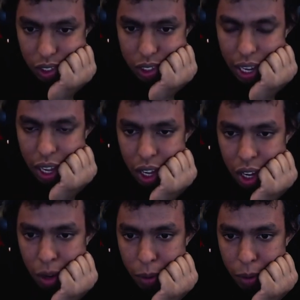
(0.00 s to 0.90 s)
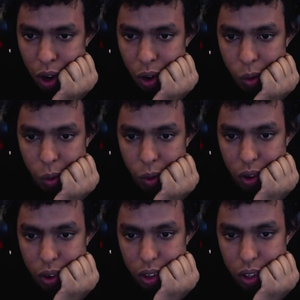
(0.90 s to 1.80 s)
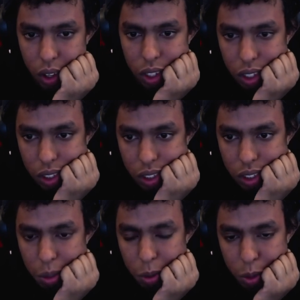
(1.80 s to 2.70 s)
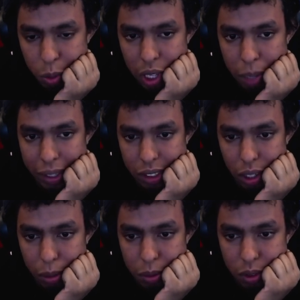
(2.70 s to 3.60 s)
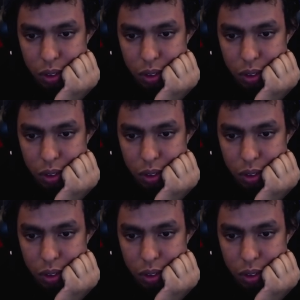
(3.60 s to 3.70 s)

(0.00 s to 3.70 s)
Damn, bro. She was really messed up.